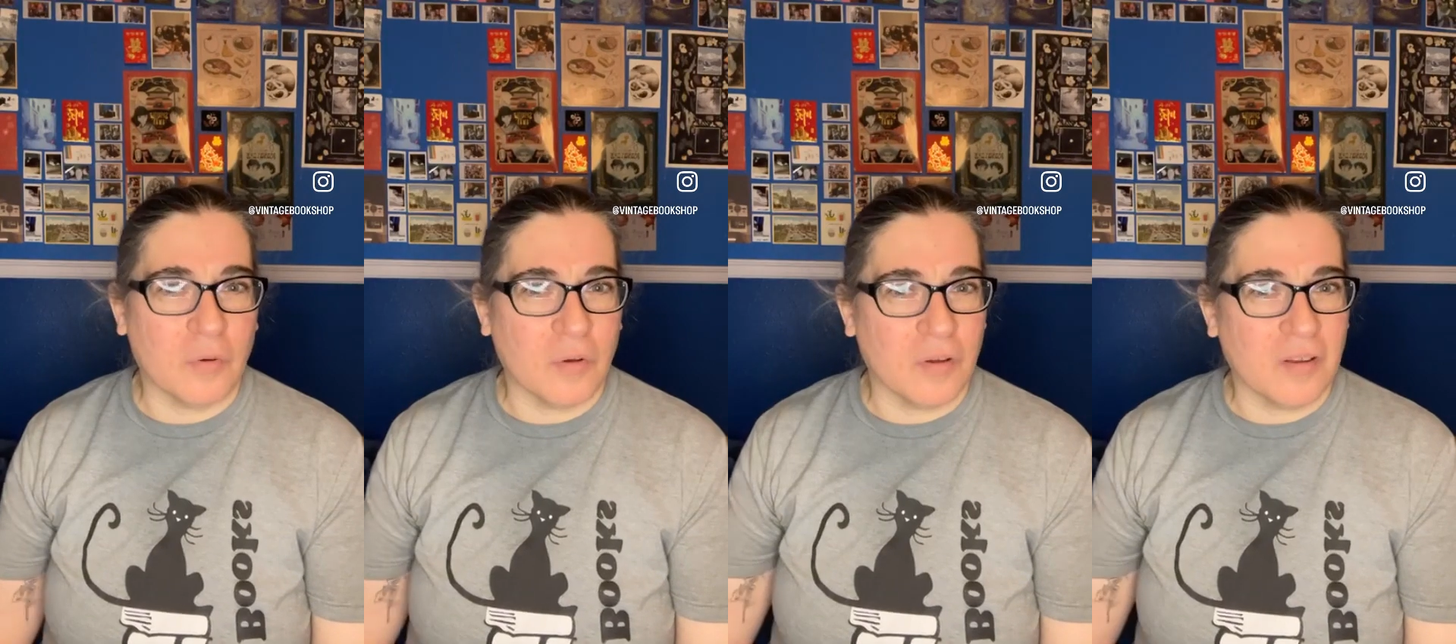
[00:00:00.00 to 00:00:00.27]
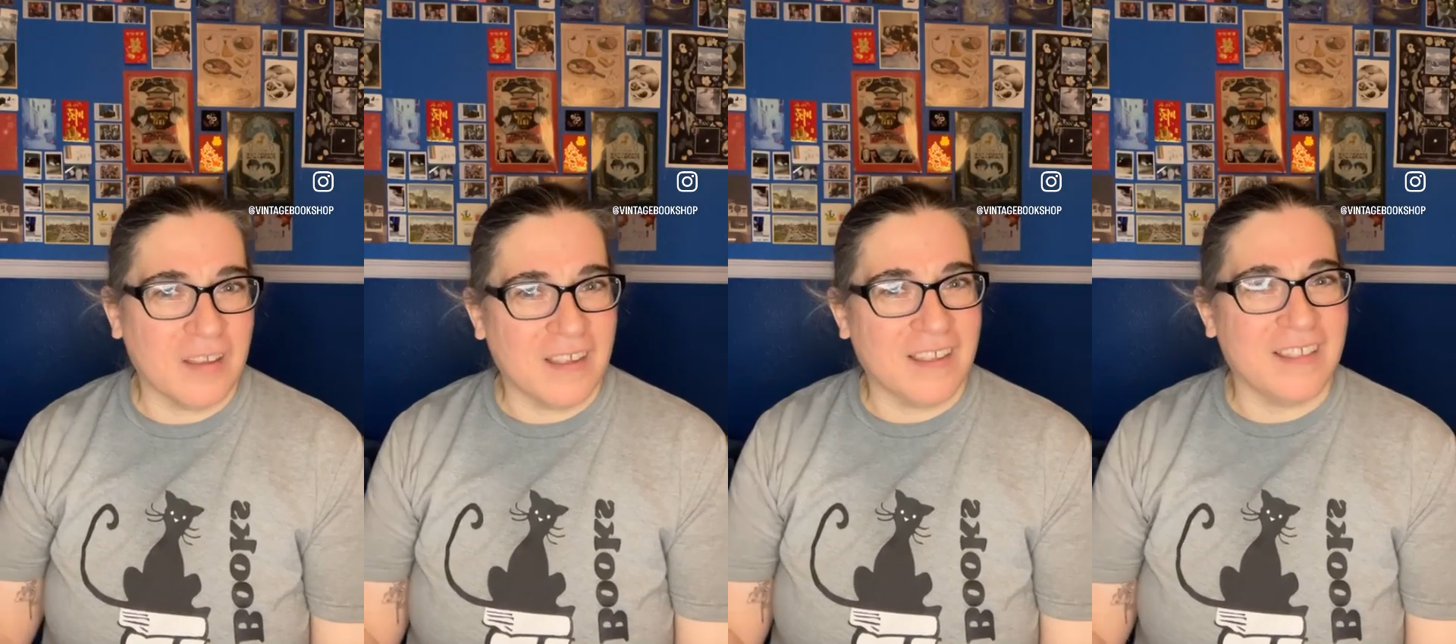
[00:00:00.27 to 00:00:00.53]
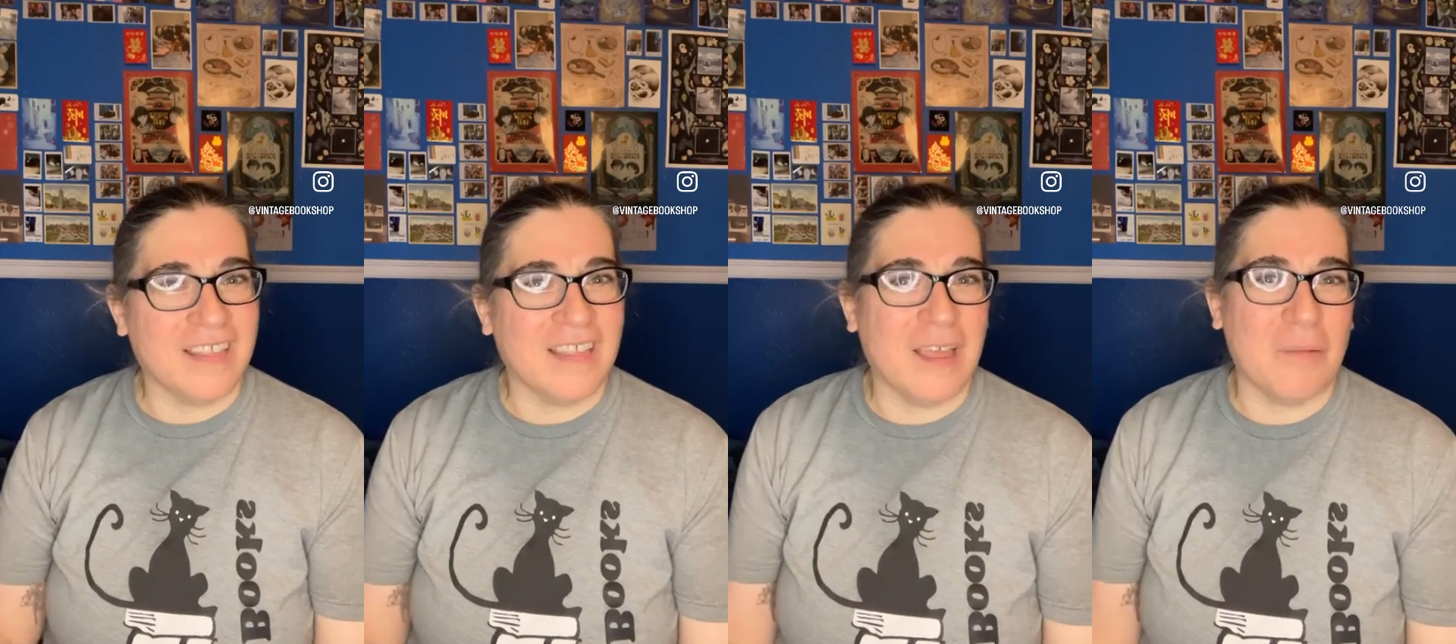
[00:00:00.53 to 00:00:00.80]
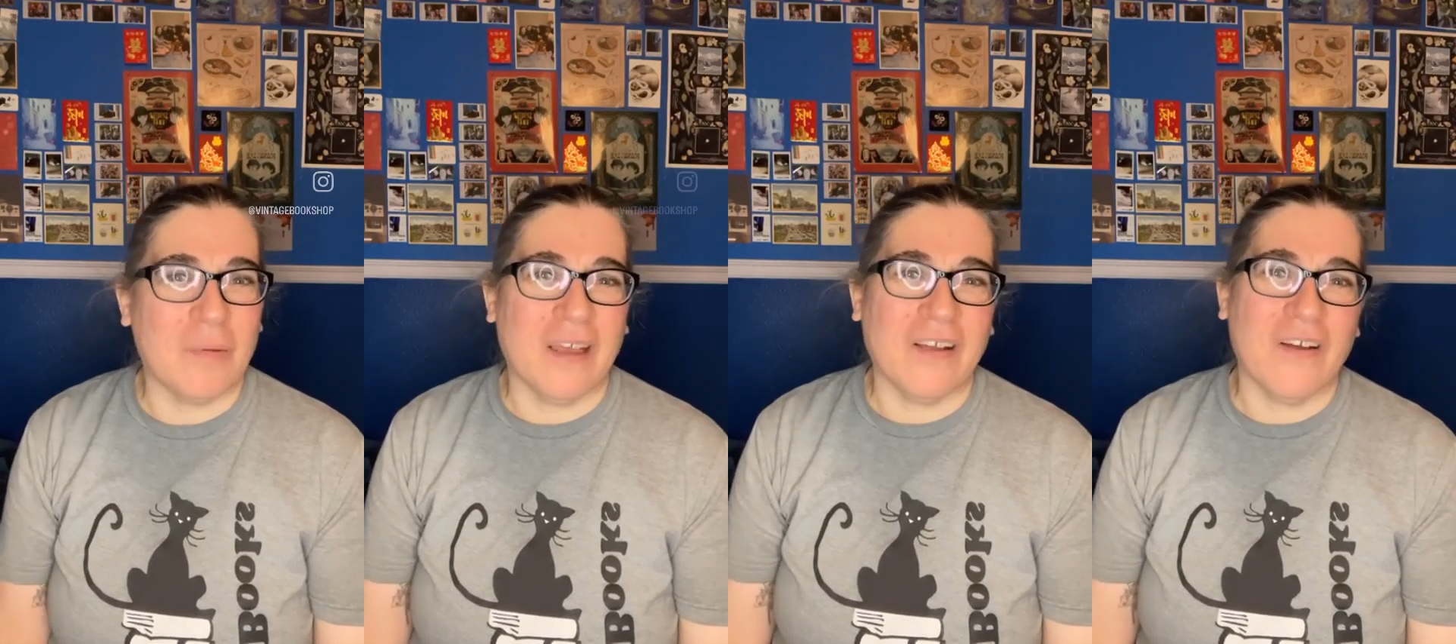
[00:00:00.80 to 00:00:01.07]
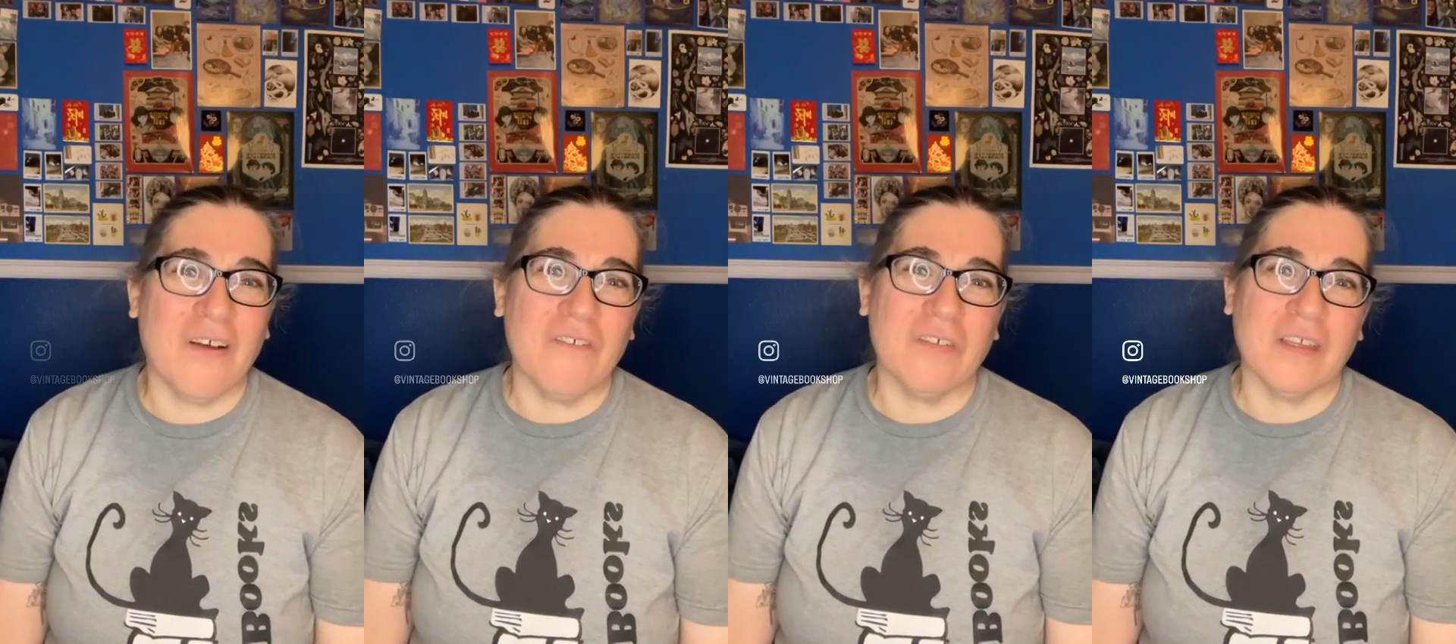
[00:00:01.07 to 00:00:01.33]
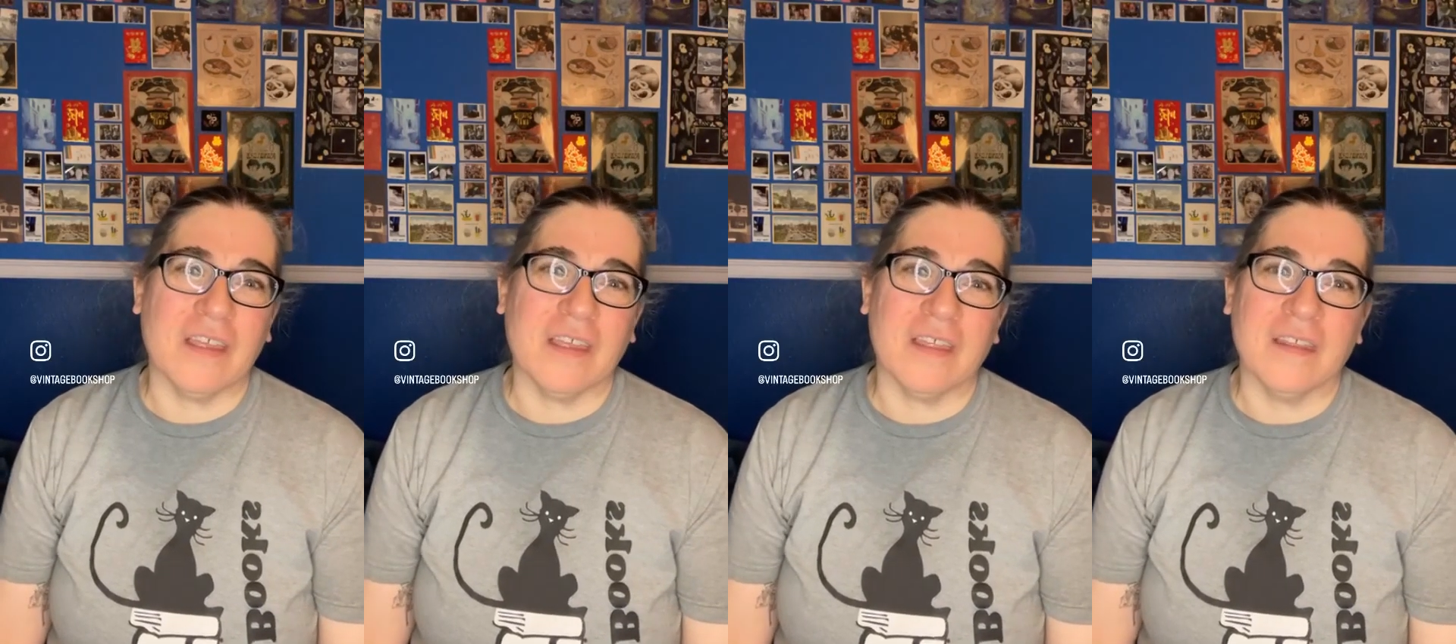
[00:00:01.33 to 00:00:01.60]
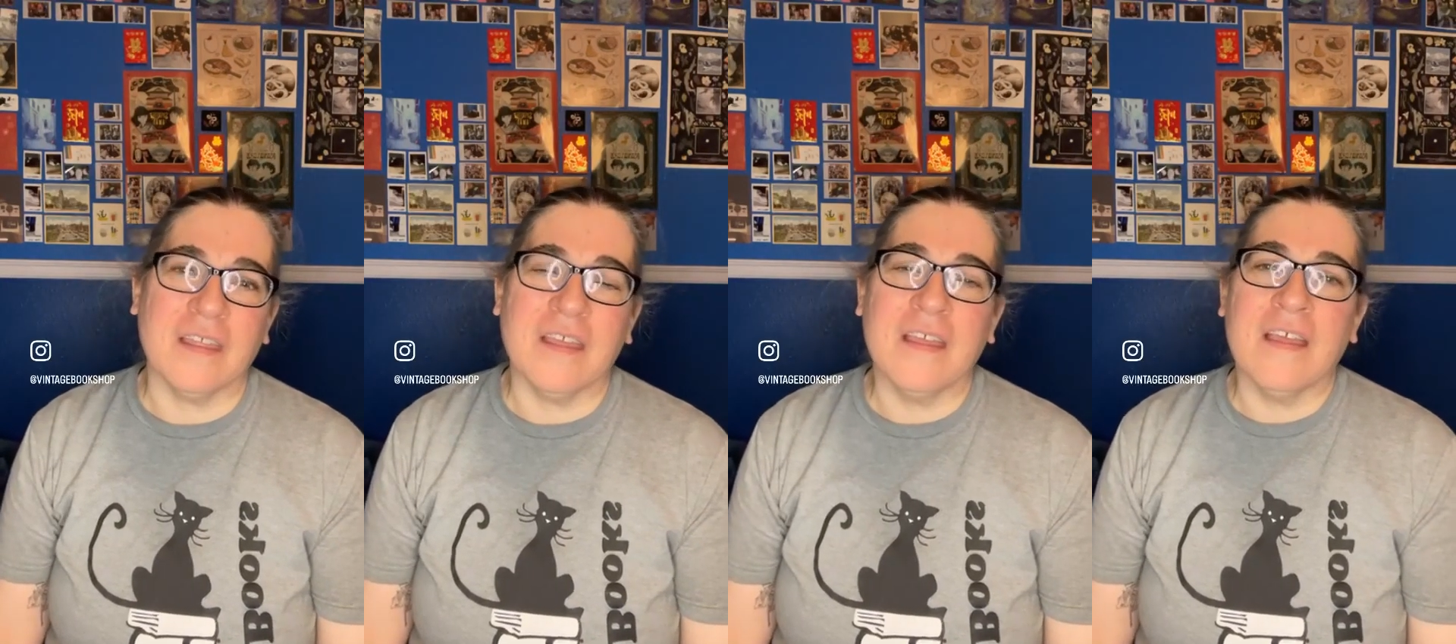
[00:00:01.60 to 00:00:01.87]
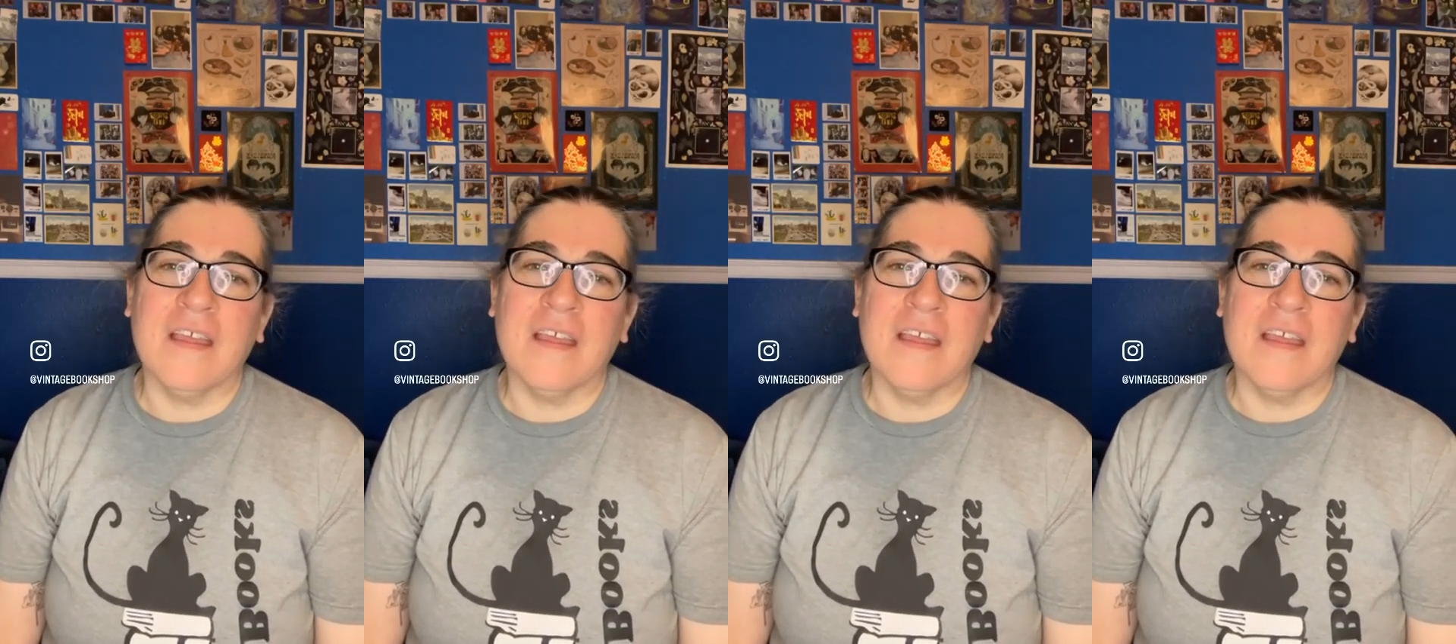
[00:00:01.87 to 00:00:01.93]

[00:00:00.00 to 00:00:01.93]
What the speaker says: we're kicking that back off again.